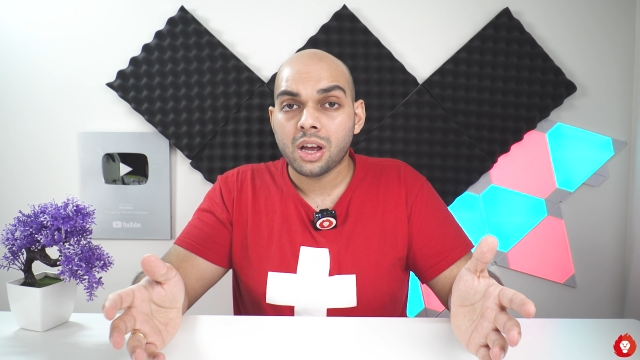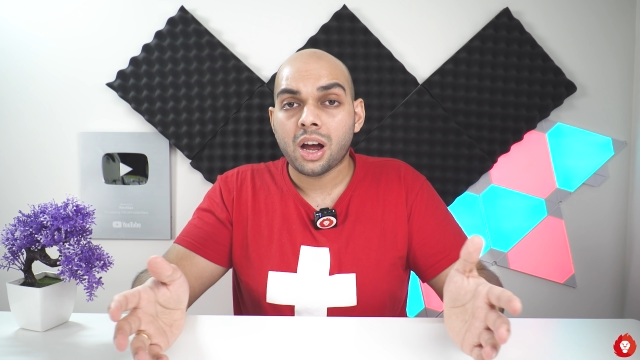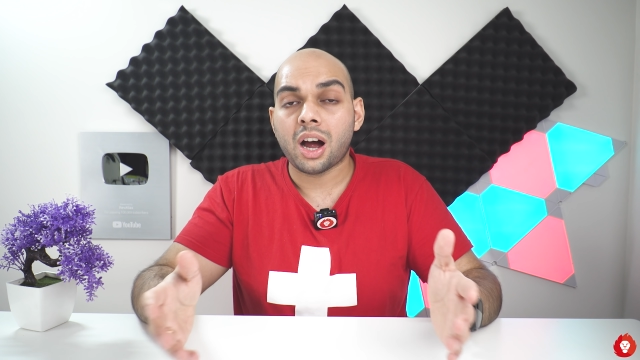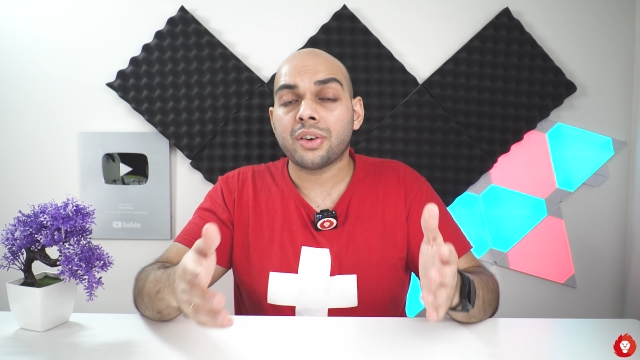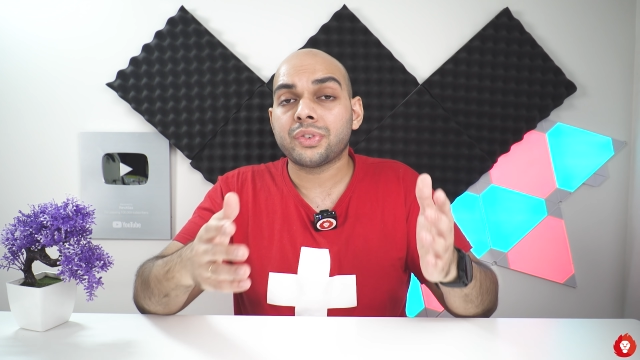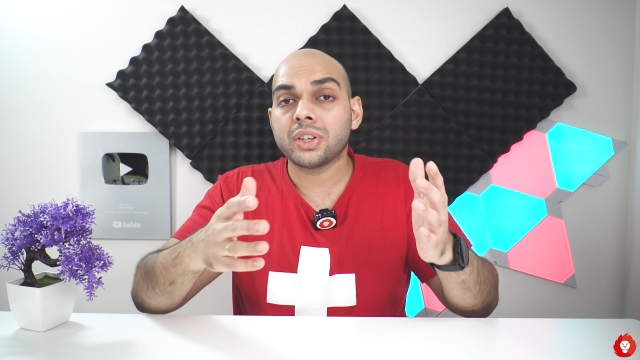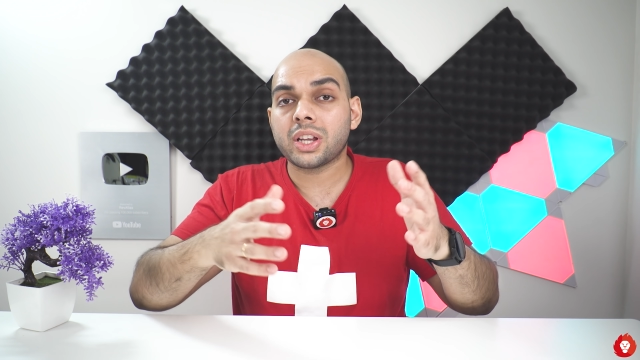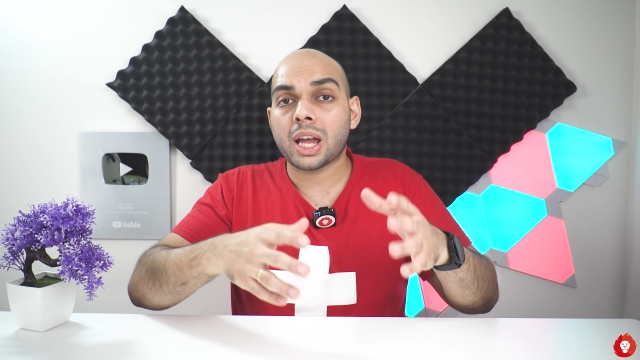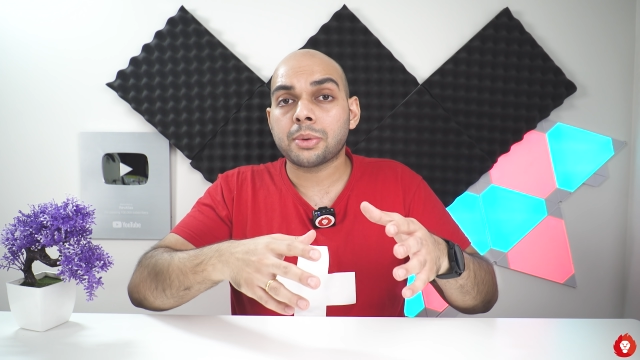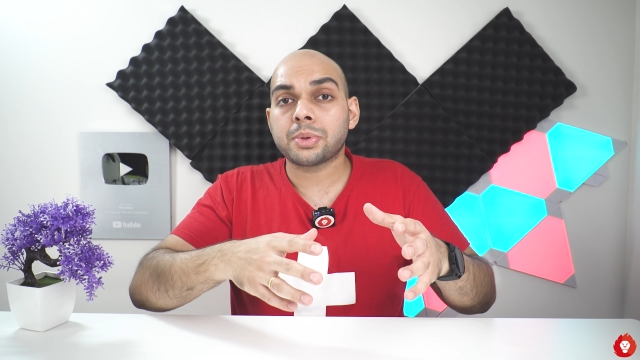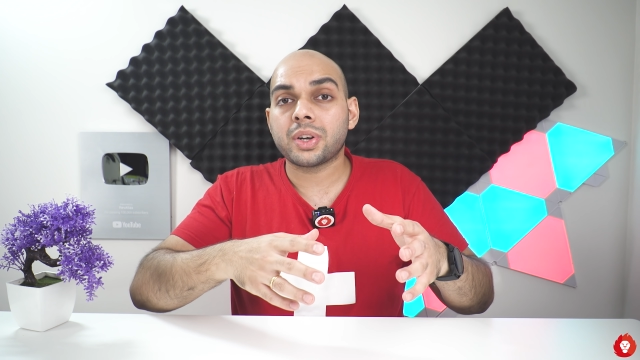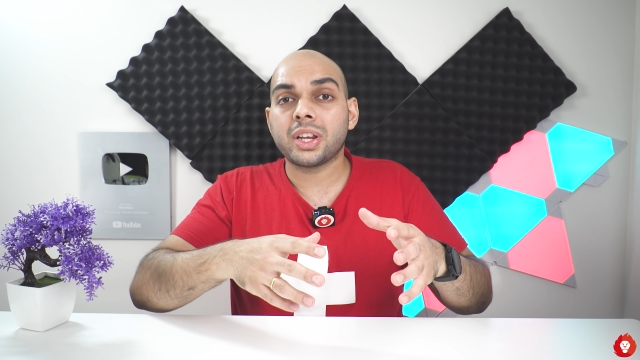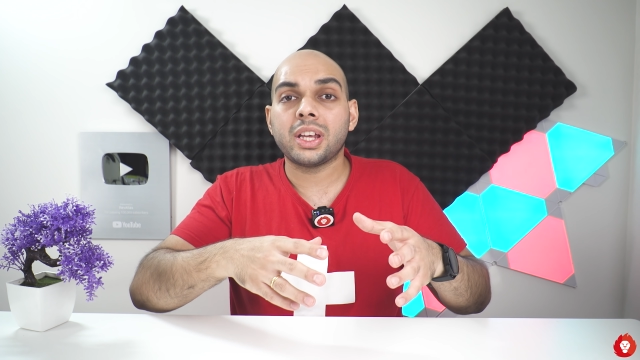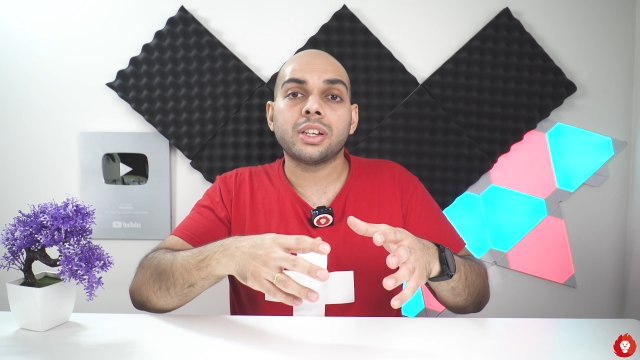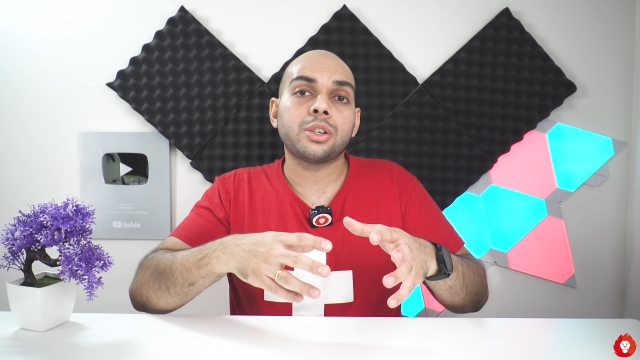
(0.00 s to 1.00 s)
After
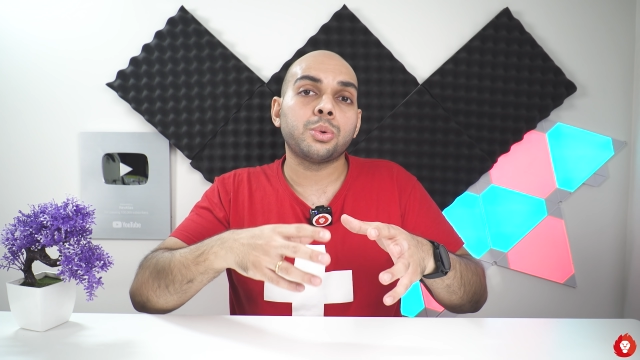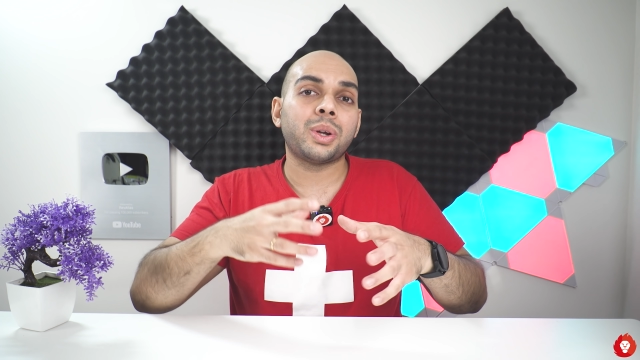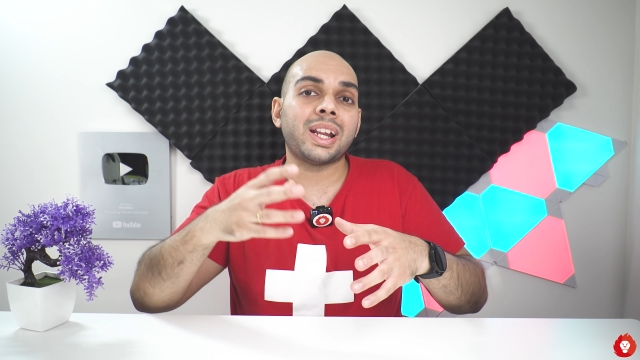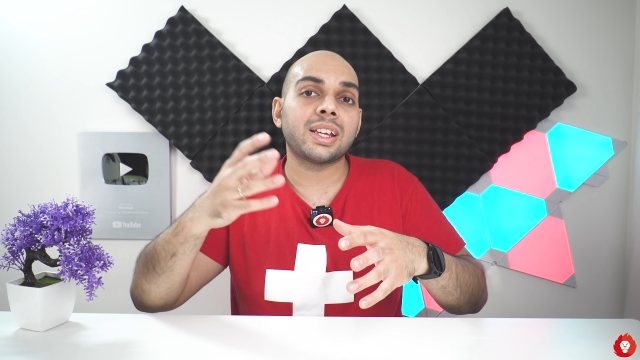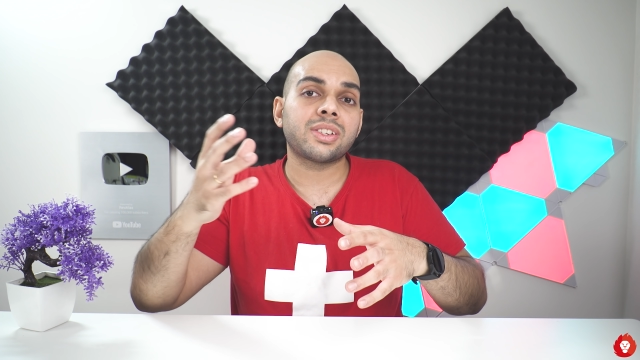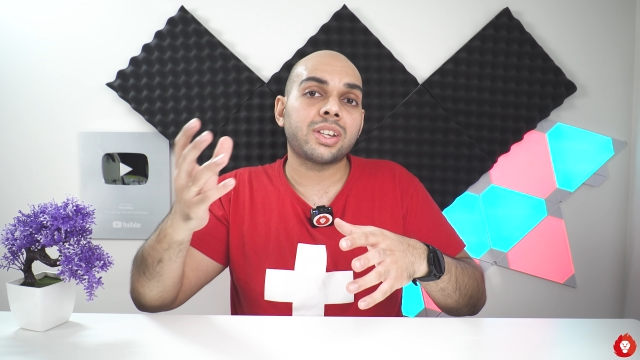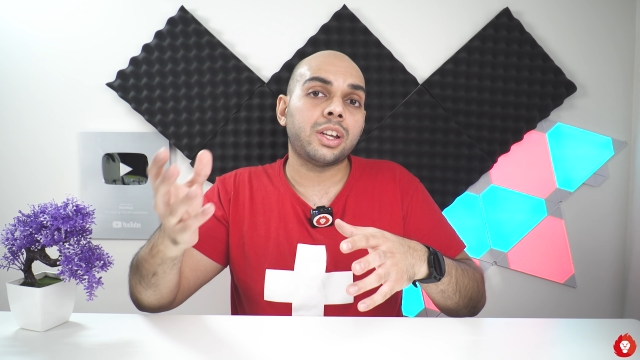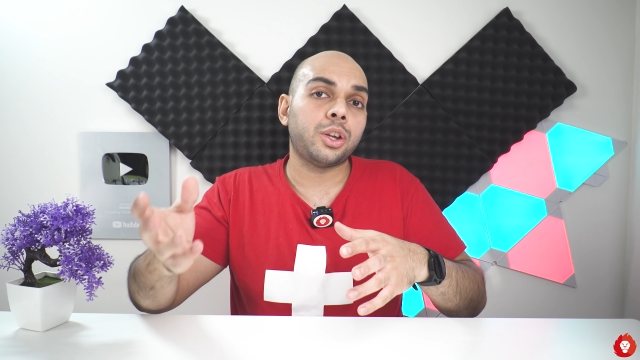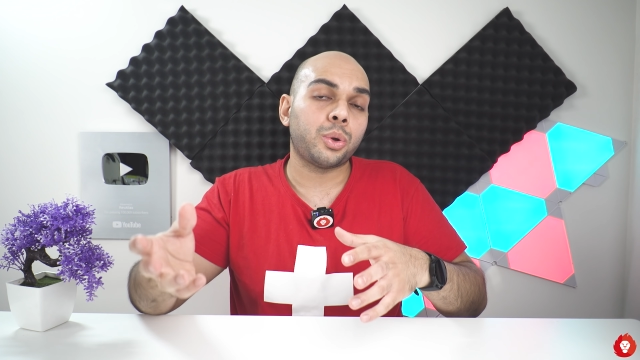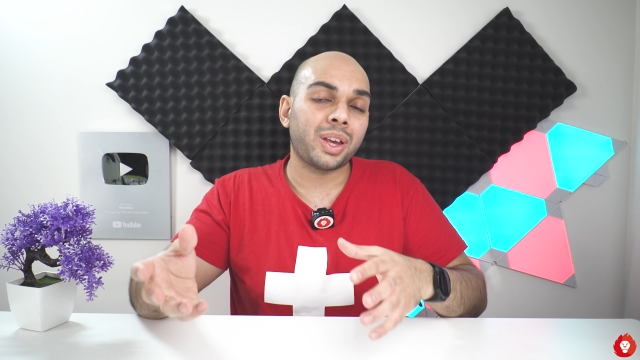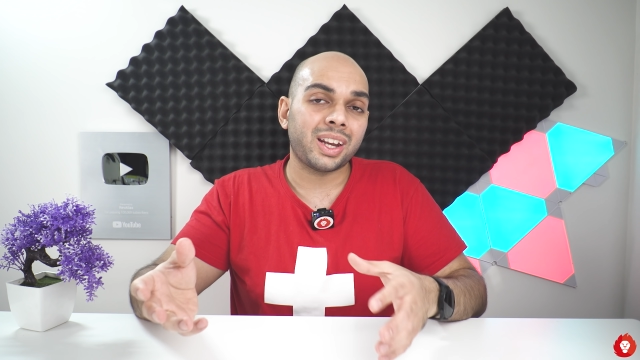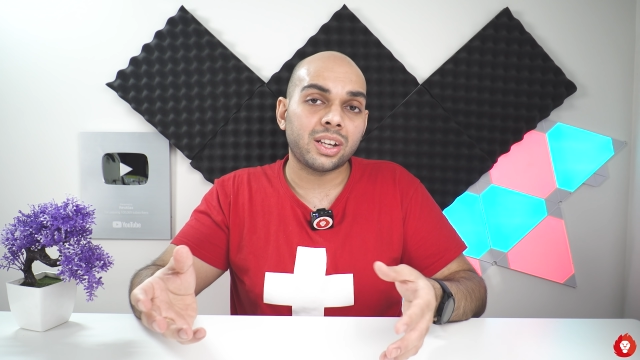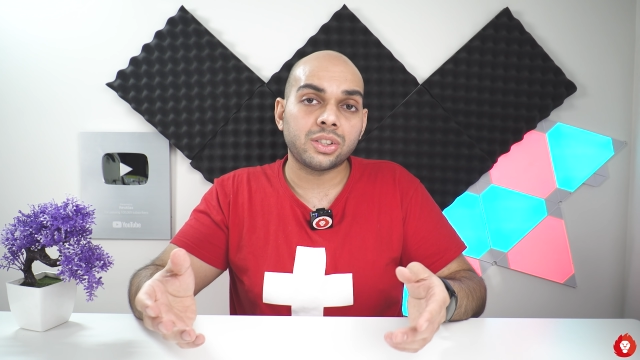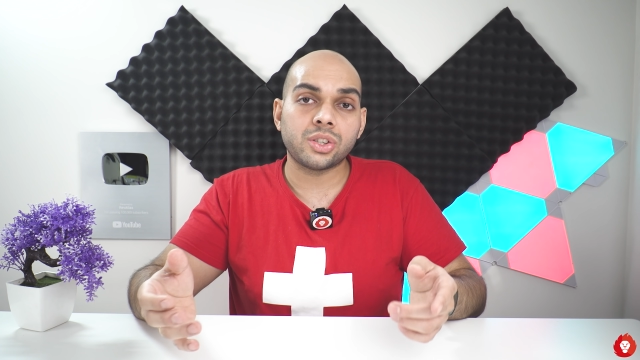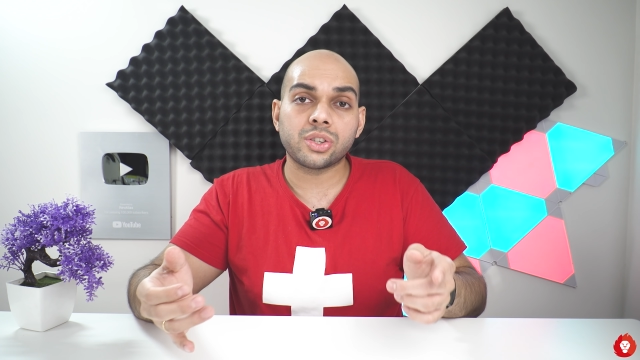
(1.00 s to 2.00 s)
capturing it to an extent, you
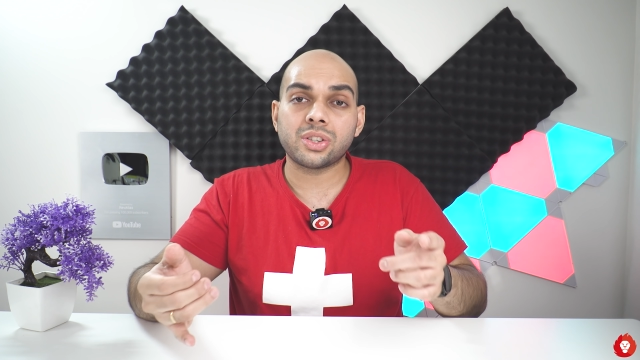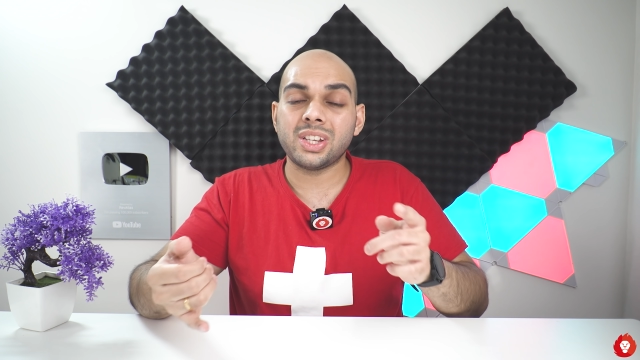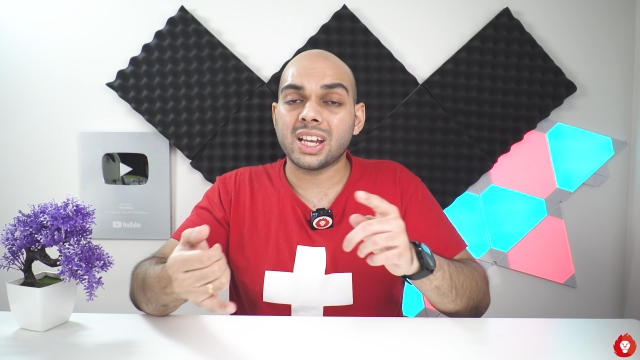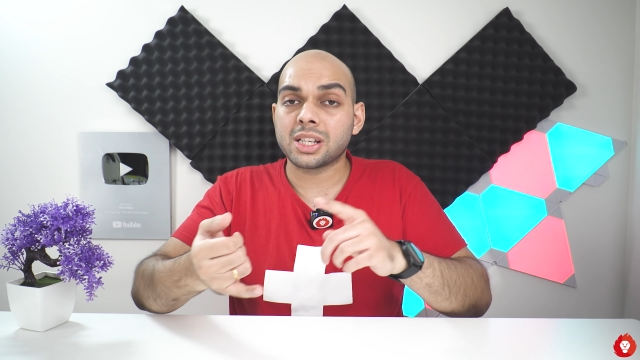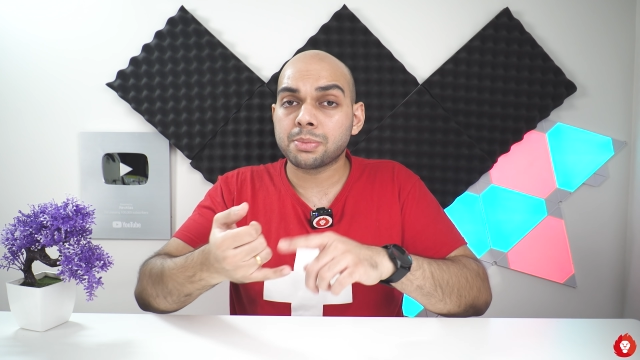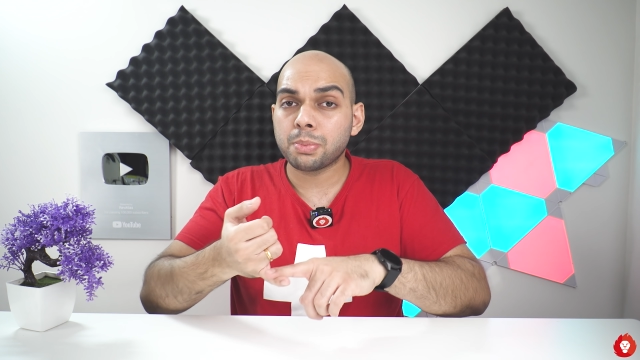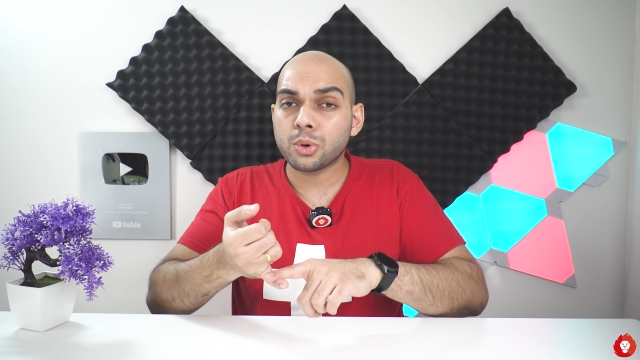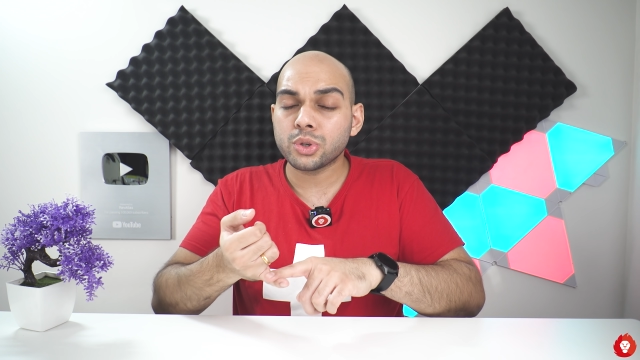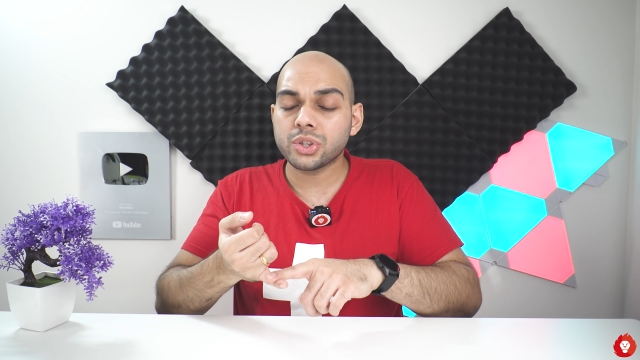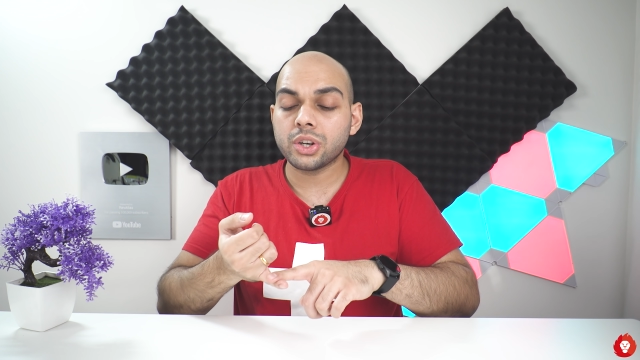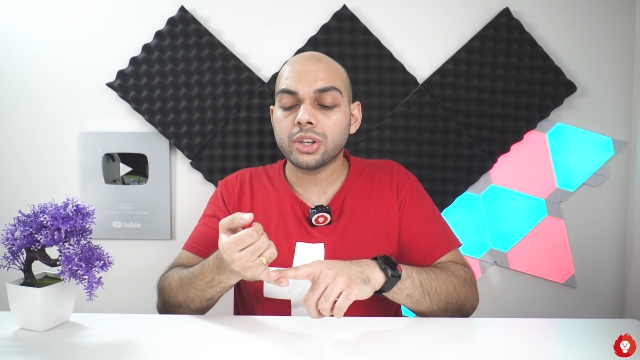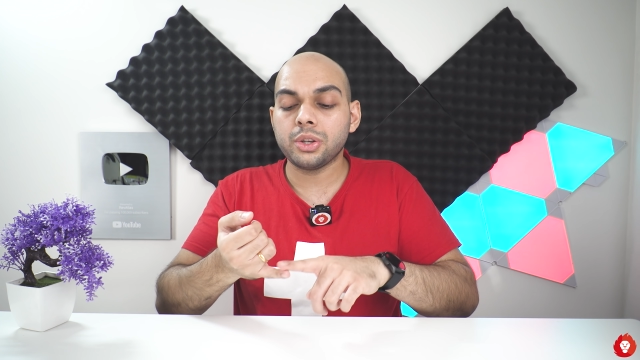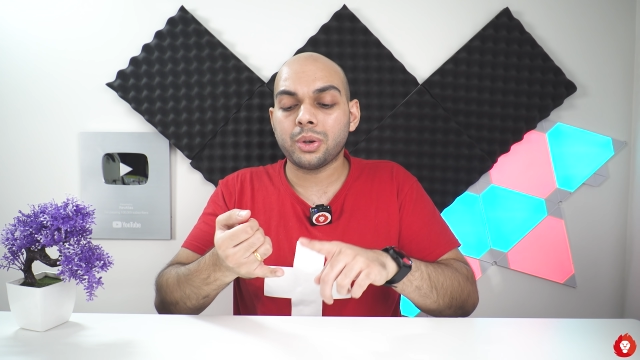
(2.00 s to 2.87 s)
can adjust the exposure,